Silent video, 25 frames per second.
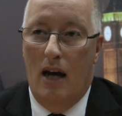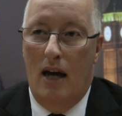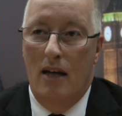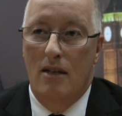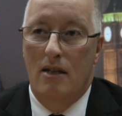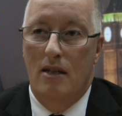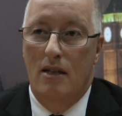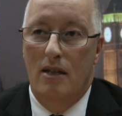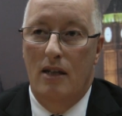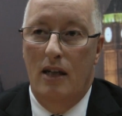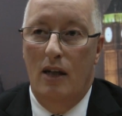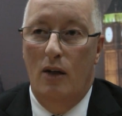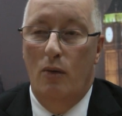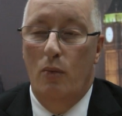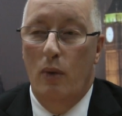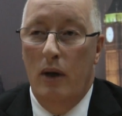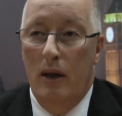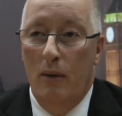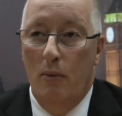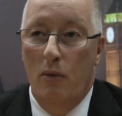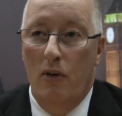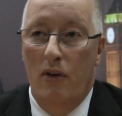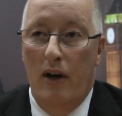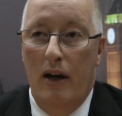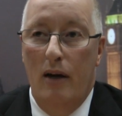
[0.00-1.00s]
as indeed
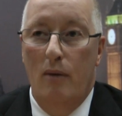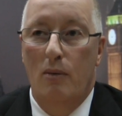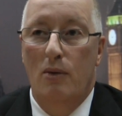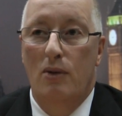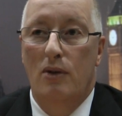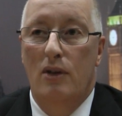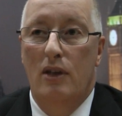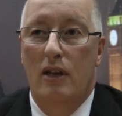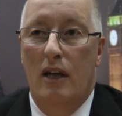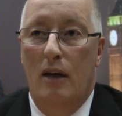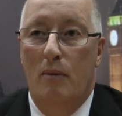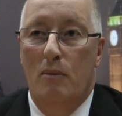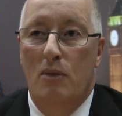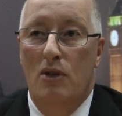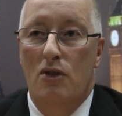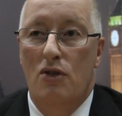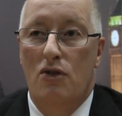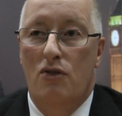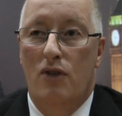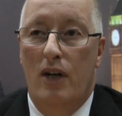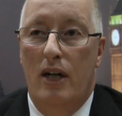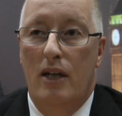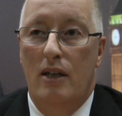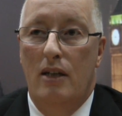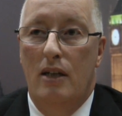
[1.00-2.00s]
we were able to
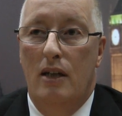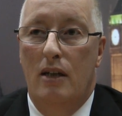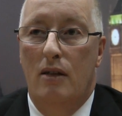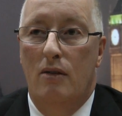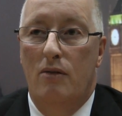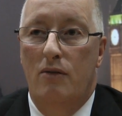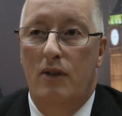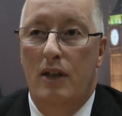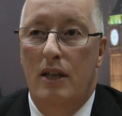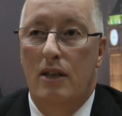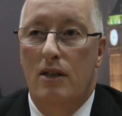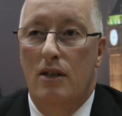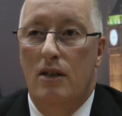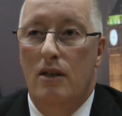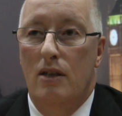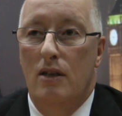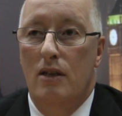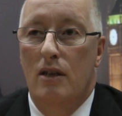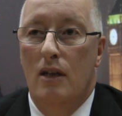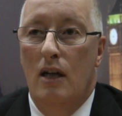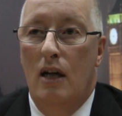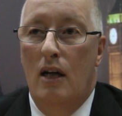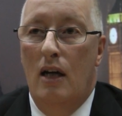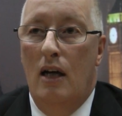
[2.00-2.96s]
demonstrate in a recent